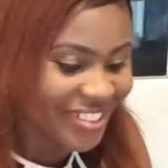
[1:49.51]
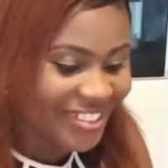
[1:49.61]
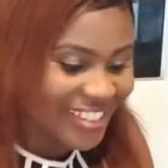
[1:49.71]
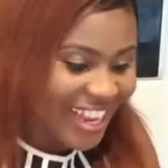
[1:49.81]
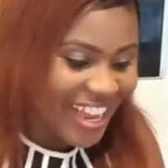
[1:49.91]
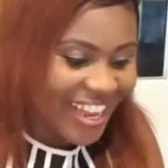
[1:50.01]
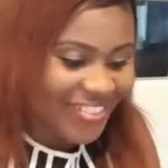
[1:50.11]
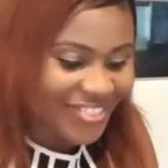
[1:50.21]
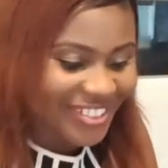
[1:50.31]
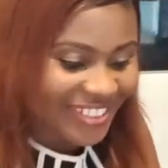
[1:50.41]
Good
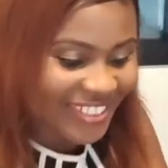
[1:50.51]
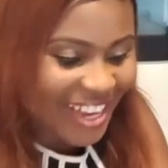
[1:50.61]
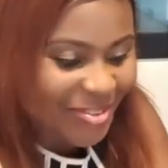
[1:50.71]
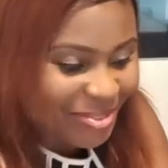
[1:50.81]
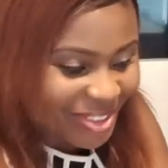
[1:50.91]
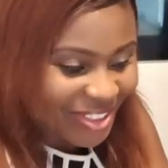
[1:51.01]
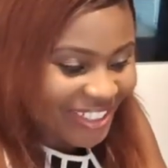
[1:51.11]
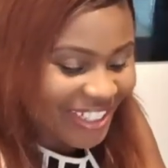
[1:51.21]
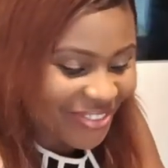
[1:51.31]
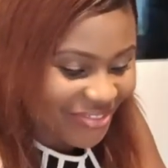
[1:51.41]
afternoon. I'm
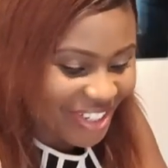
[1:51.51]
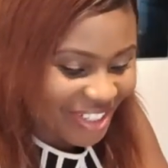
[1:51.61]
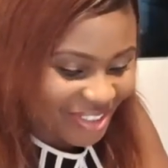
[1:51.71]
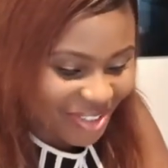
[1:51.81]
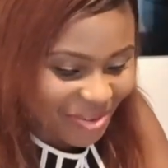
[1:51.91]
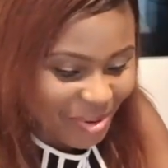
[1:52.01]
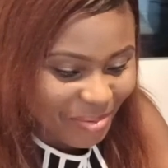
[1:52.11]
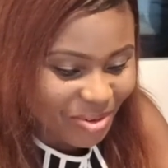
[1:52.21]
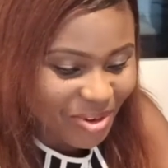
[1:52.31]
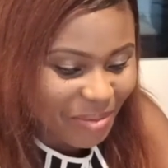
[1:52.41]
doing a video.
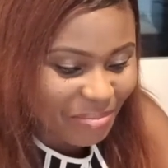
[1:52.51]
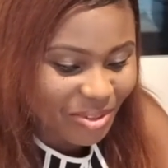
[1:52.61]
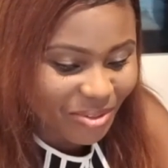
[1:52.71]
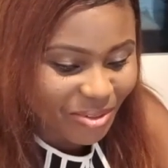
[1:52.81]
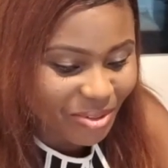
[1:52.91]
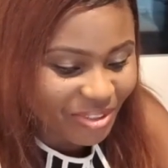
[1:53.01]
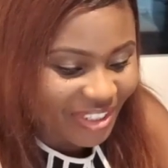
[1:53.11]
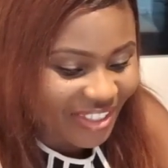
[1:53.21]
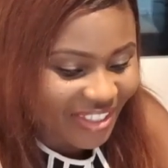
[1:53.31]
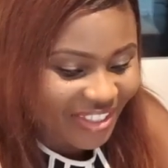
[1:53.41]
Maybe you help me to hold
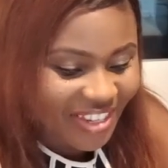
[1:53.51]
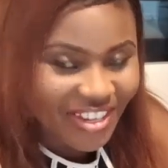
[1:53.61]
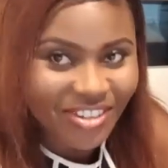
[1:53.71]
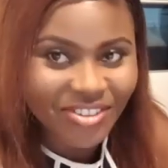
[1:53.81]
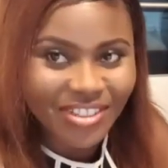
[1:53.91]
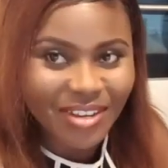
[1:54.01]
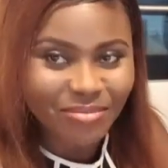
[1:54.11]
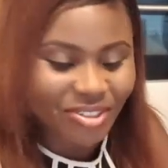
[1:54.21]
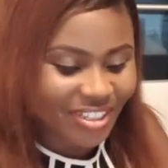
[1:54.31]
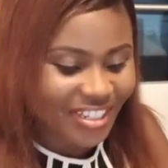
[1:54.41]
it because
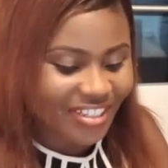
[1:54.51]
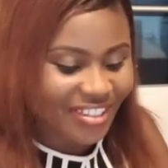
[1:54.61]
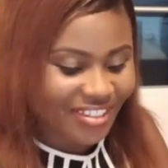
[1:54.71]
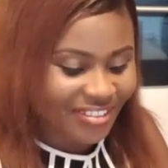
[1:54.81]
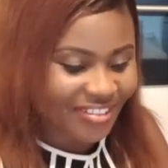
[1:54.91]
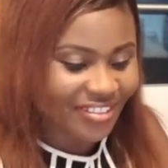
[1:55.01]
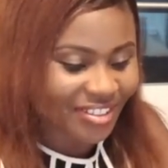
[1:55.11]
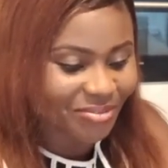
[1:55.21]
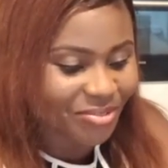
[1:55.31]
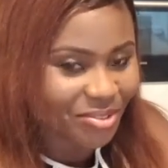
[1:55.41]
I'm not getting
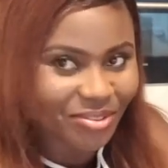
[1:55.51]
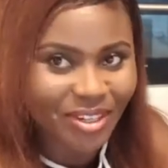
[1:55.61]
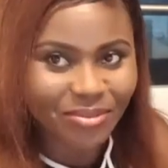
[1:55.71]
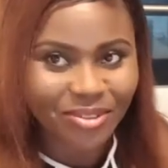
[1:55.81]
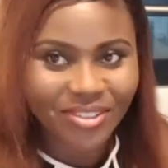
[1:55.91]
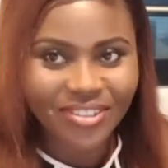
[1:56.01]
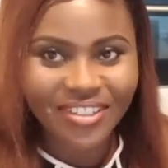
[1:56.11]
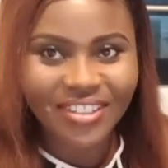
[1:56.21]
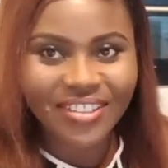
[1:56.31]
the view I want to get.